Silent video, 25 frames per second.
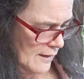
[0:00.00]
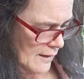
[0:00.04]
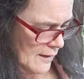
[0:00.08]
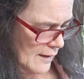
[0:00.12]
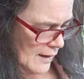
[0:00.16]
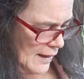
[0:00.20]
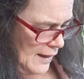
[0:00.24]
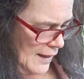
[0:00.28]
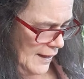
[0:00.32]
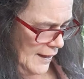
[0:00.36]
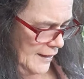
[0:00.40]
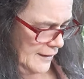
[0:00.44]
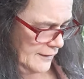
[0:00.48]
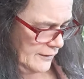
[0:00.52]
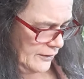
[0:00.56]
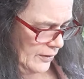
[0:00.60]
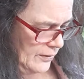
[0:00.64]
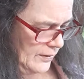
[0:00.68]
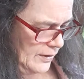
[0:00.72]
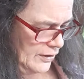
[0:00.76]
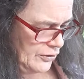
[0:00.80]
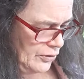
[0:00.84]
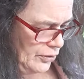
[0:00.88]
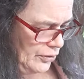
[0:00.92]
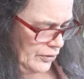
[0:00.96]
I, though
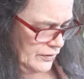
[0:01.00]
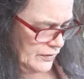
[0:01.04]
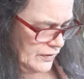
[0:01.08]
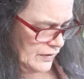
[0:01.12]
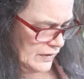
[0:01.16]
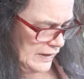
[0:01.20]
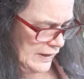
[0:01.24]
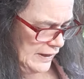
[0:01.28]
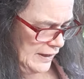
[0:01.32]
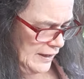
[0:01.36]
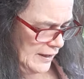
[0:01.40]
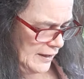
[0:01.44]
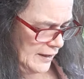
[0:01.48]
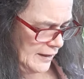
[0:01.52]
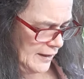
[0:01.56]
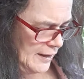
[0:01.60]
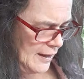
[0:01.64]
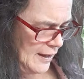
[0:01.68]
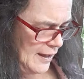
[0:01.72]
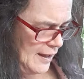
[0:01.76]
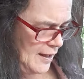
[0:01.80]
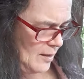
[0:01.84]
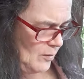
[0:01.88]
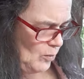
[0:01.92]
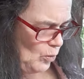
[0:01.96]
anointed king,
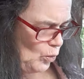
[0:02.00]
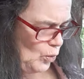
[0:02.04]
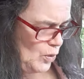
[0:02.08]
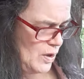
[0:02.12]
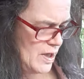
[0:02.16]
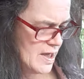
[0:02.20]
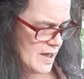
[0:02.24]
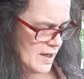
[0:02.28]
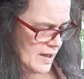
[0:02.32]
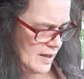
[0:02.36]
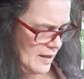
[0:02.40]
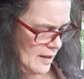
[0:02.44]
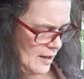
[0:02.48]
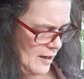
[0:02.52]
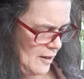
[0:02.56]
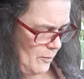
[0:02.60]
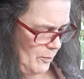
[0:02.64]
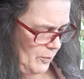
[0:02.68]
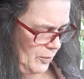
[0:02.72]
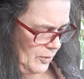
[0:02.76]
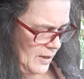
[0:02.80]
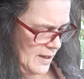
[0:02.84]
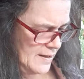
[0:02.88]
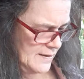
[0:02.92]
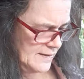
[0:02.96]
am weak
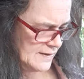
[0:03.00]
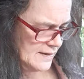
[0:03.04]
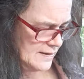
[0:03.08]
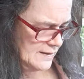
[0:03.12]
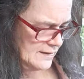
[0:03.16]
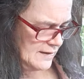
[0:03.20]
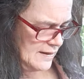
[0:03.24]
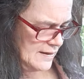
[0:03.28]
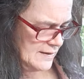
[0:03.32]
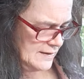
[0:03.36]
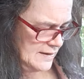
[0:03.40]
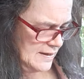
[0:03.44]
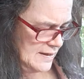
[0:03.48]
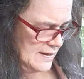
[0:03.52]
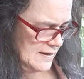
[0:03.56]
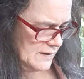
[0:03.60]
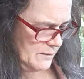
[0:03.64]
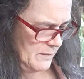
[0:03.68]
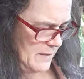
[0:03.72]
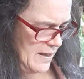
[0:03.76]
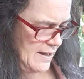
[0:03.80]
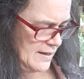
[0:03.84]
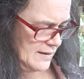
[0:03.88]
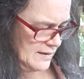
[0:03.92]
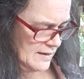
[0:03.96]
at present, and these
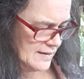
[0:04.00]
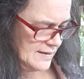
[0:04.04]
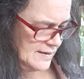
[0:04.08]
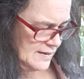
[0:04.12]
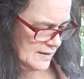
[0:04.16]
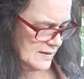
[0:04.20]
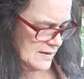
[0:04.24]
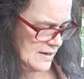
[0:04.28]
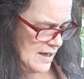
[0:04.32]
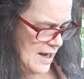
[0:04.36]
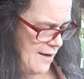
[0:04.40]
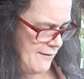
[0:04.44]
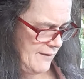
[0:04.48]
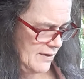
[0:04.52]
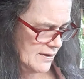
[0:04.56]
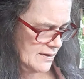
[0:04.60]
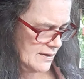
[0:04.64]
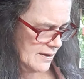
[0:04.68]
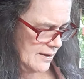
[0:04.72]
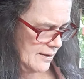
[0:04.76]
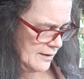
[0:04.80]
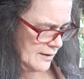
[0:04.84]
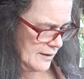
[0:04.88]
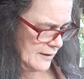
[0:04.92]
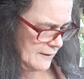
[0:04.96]
men, this is David
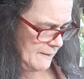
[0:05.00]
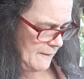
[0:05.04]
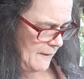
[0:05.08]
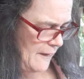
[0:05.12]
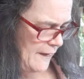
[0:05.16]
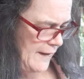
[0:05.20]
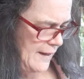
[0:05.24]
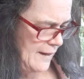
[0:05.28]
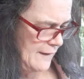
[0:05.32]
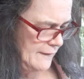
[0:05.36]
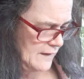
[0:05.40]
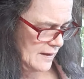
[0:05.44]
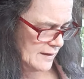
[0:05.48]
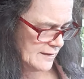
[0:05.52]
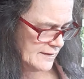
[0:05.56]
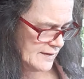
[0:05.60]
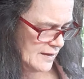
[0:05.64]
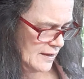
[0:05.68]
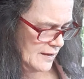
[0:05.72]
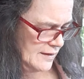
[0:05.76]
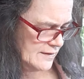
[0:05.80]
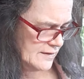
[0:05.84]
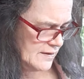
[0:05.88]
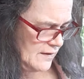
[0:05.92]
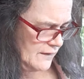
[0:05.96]
talking, the
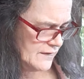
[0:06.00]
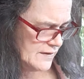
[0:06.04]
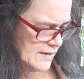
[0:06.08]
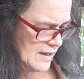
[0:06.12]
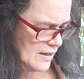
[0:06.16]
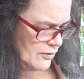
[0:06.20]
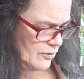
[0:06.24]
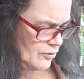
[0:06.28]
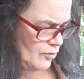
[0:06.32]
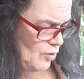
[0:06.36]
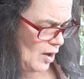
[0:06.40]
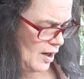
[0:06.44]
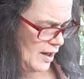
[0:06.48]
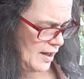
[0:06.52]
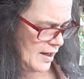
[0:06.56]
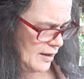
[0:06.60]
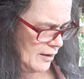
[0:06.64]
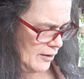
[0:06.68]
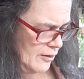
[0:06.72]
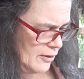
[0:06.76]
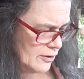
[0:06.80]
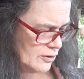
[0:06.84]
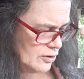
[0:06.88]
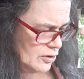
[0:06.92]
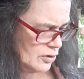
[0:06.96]
sons of Zeruiah
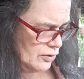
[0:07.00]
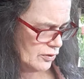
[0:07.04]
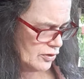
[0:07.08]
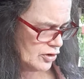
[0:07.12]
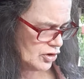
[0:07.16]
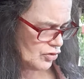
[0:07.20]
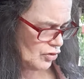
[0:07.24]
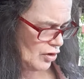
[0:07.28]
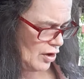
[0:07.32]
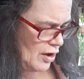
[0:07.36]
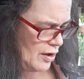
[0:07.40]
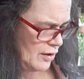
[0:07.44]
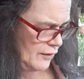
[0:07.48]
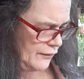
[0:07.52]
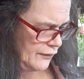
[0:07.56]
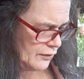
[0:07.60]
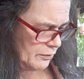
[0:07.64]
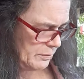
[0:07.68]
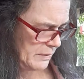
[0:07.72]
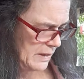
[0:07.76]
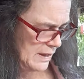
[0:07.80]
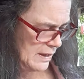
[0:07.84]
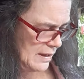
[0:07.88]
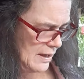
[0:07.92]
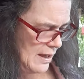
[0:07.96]
are too strong for
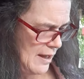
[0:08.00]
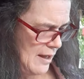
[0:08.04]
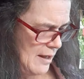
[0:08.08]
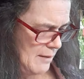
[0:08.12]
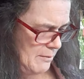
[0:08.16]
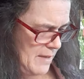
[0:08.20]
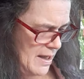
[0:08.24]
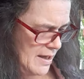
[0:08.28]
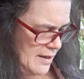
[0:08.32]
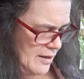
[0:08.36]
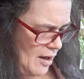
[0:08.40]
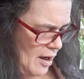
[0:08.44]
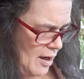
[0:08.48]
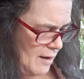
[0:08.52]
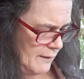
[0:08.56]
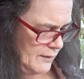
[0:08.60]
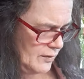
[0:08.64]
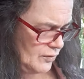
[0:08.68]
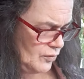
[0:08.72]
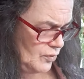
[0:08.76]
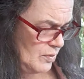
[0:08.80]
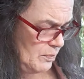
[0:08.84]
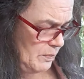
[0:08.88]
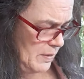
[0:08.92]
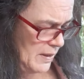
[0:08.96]
me. May Yahweh
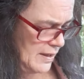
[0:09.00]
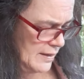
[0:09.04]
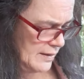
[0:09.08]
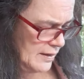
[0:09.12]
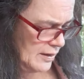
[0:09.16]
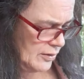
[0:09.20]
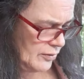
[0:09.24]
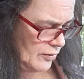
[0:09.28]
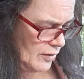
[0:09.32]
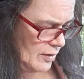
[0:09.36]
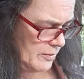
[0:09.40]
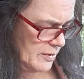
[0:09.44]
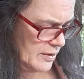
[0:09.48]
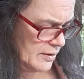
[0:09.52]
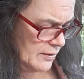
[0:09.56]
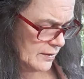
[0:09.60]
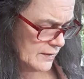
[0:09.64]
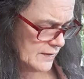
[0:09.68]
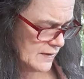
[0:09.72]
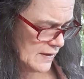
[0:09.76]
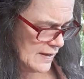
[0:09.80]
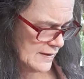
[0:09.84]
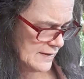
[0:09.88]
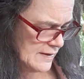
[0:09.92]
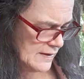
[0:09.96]
repay the
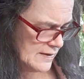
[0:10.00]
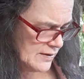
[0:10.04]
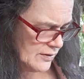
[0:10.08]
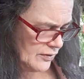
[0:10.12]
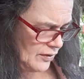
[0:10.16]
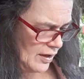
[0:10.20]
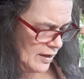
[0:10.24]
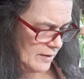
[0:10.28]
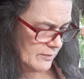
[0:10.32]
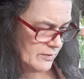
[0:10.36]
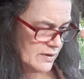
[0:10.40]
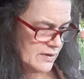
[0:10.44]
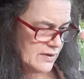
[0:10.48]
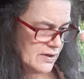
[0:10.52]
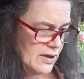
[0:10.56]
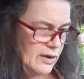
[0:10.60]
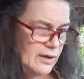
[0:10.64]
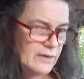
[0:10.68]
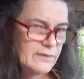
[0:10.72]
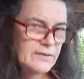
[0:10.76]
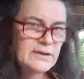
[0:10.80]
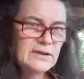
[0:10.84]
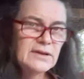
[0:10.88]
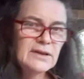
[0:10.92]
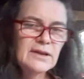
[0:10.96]
criminals as his crime
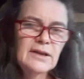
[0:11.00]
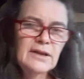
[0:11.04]
deserves.